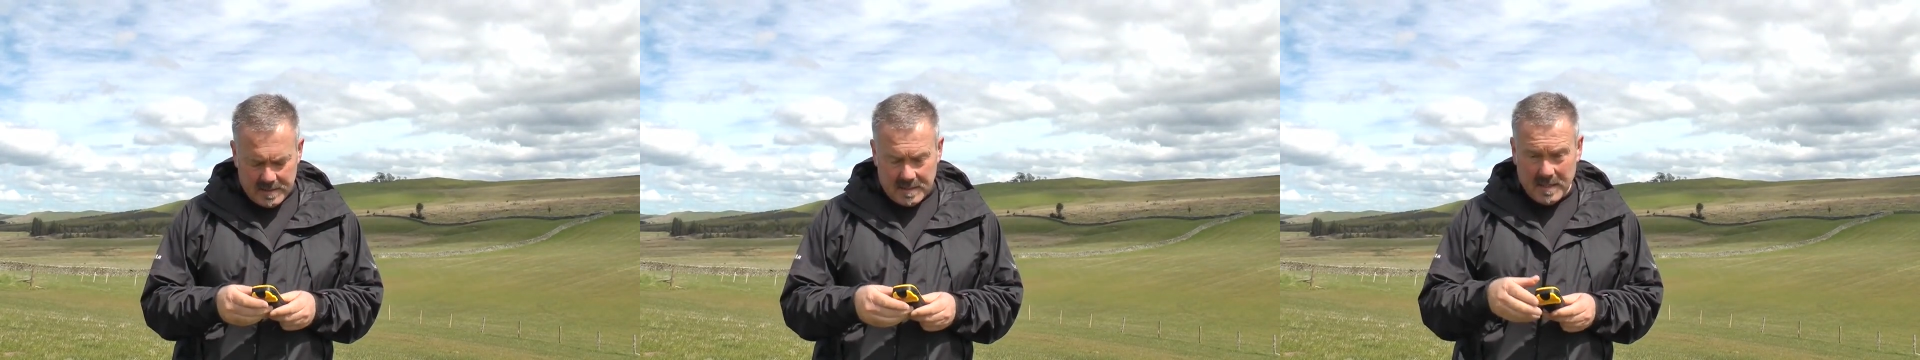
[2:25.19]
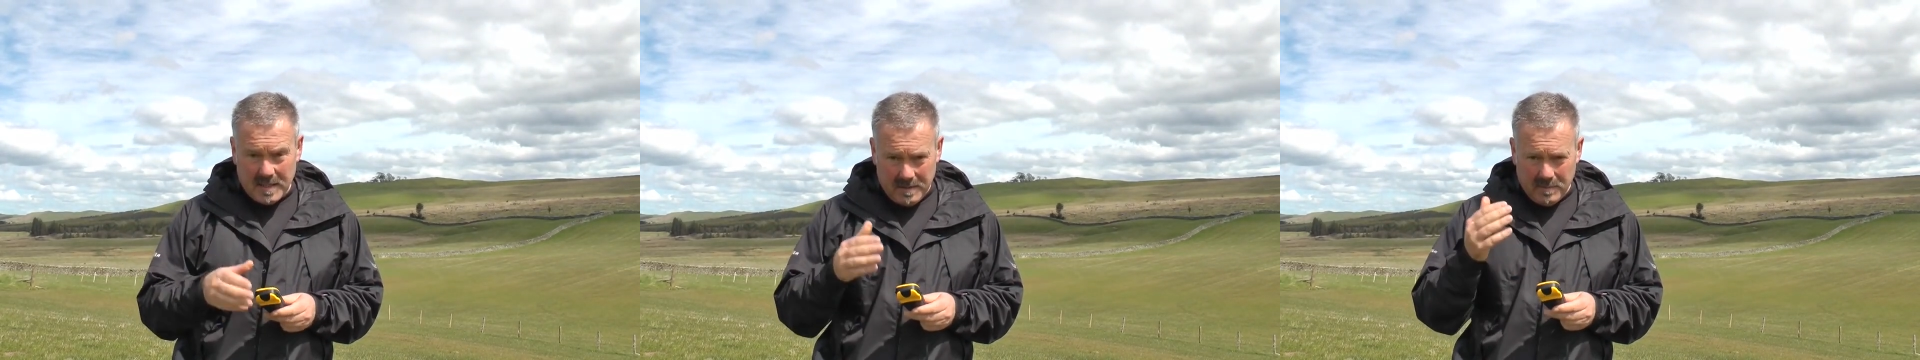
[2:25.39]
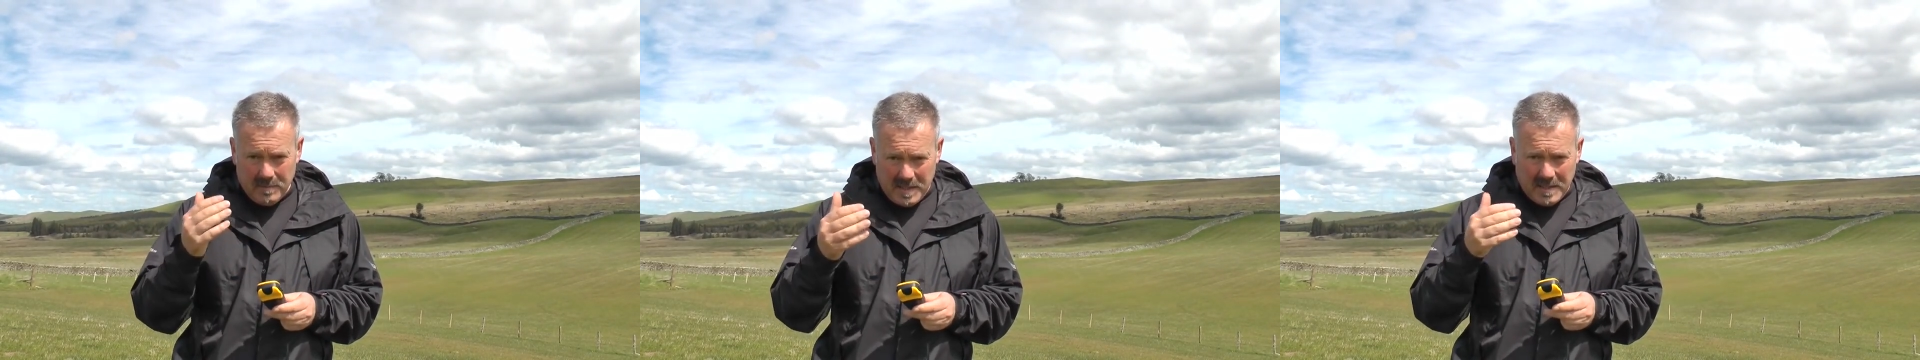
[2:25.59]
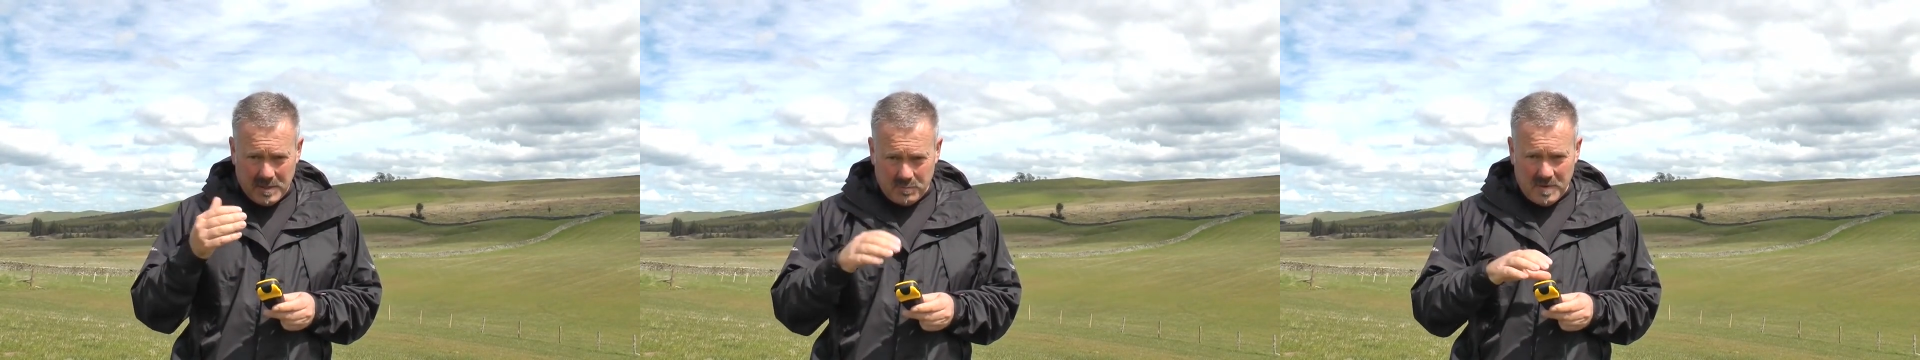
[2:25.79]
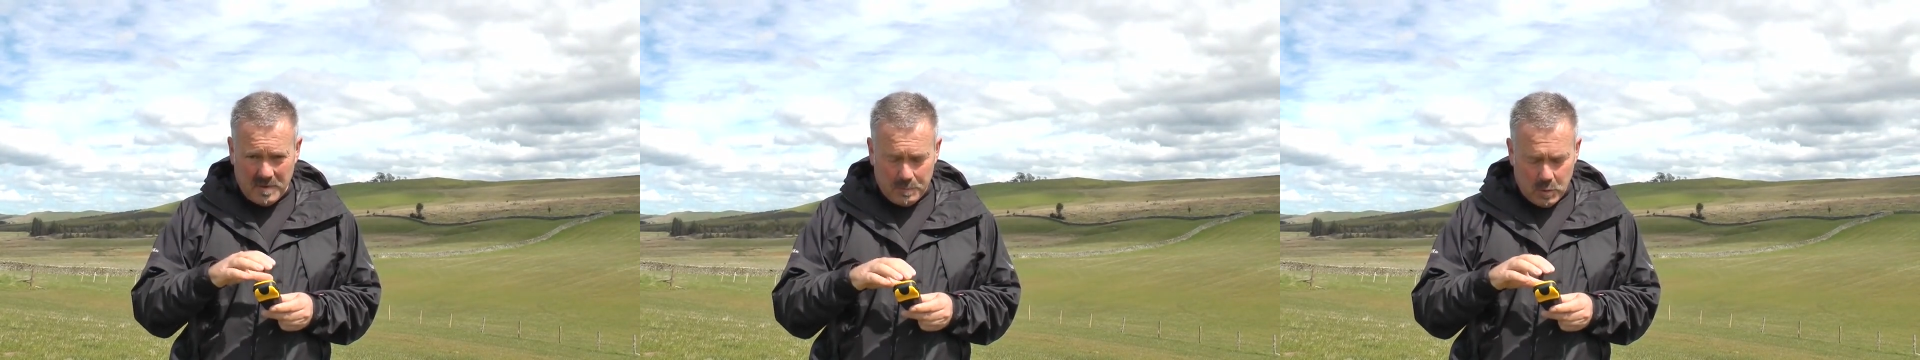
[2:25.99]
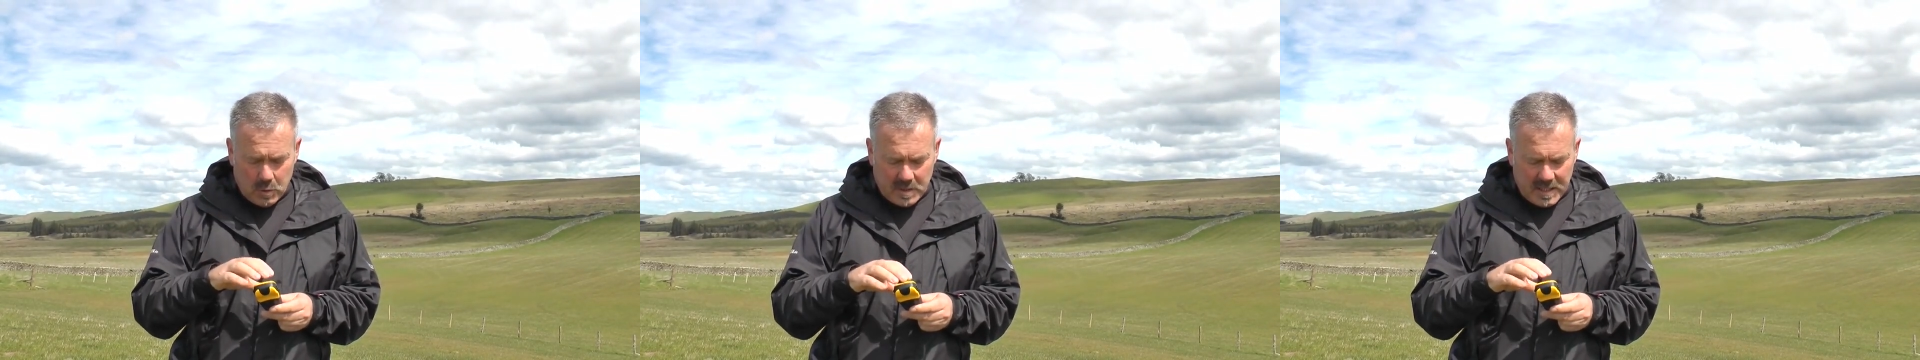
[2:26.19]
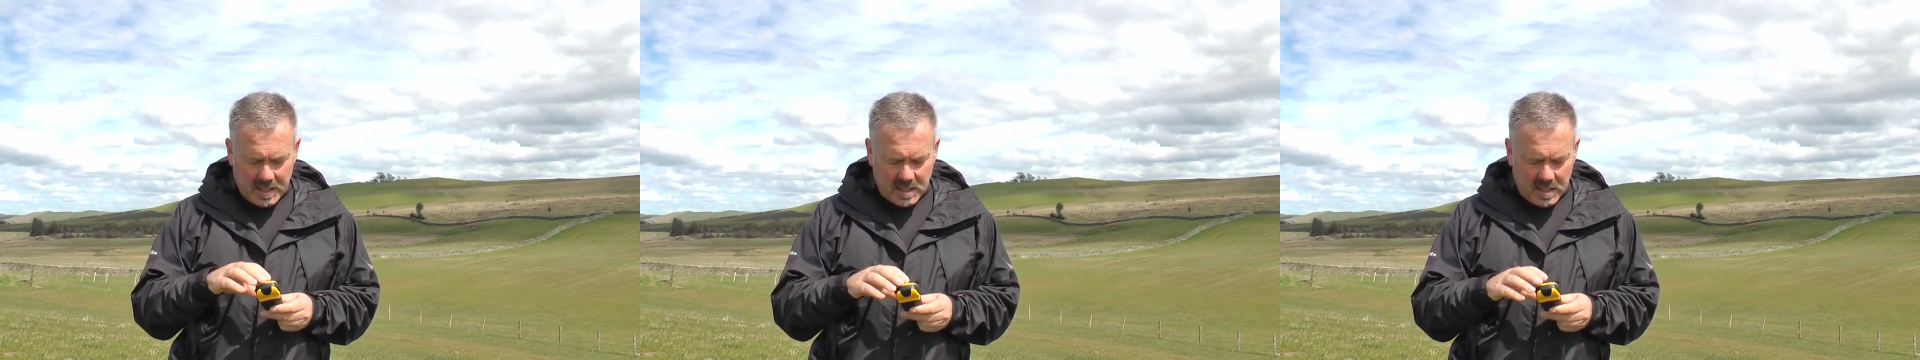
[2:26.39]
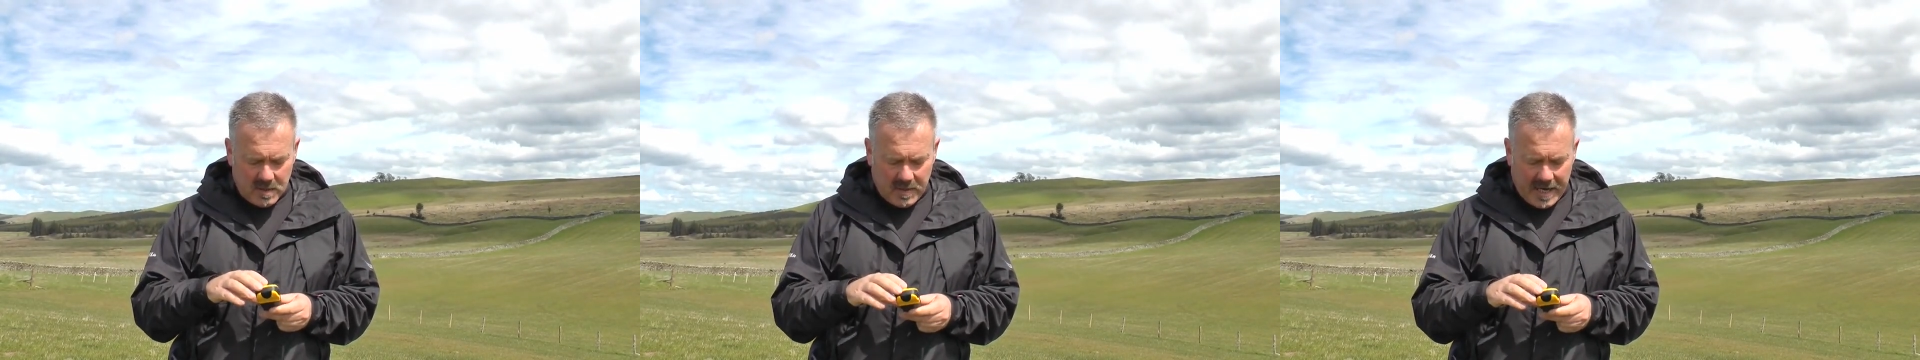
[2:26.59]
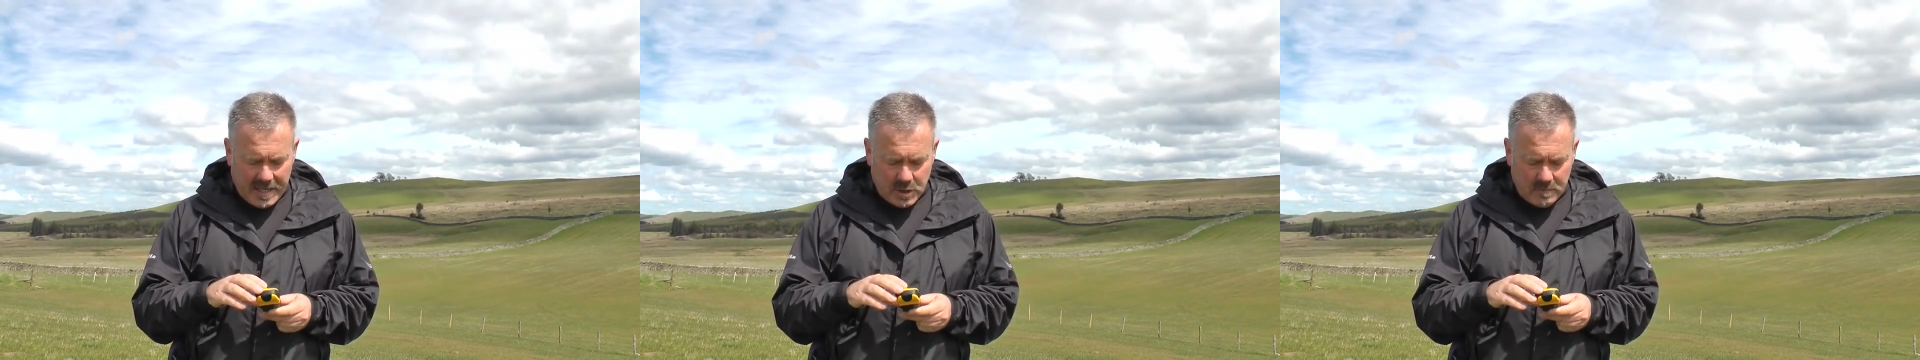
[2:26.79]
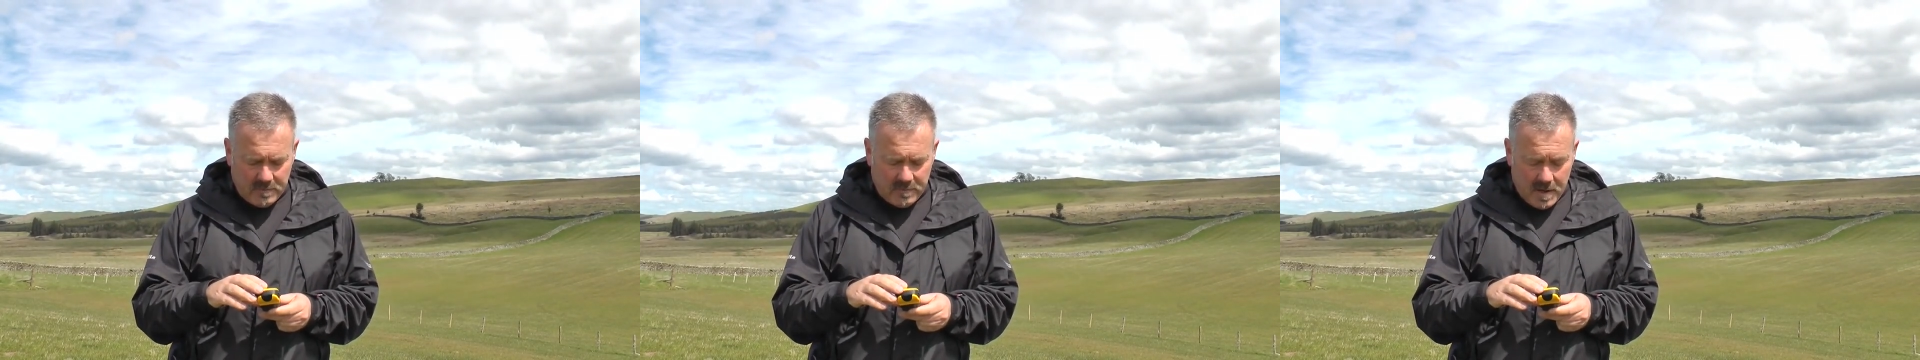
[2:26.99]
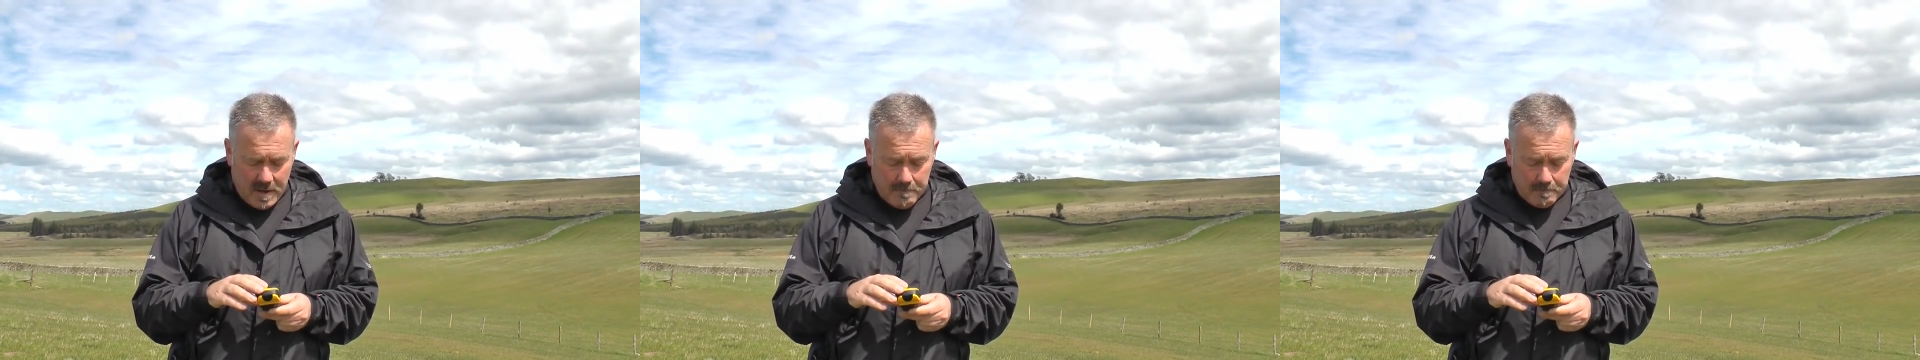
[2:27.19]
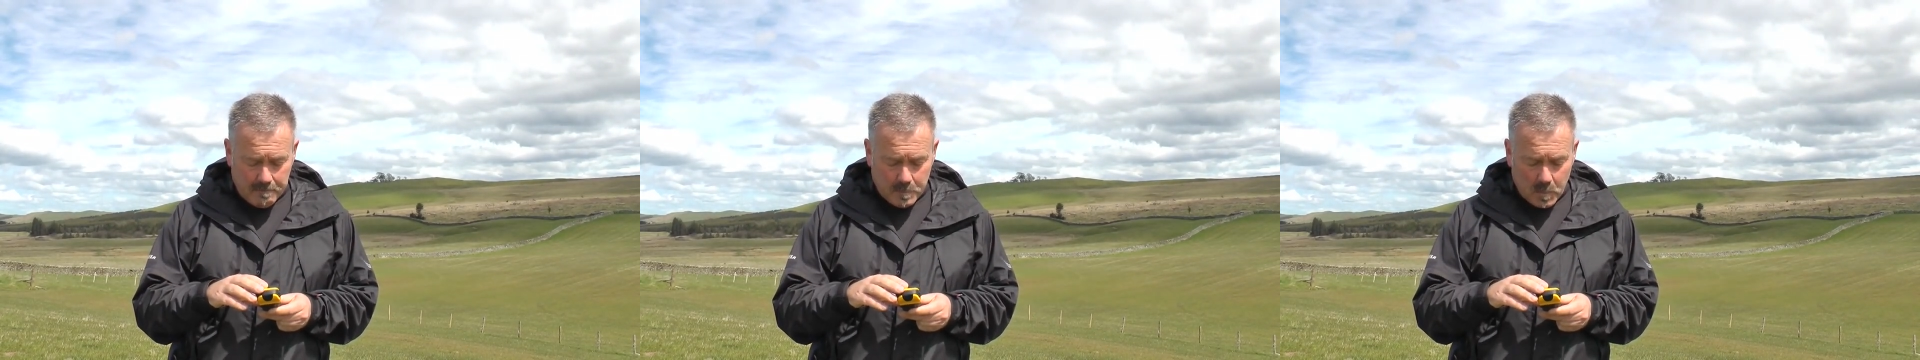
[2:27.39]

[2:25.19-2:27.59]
that it's reporting its location from.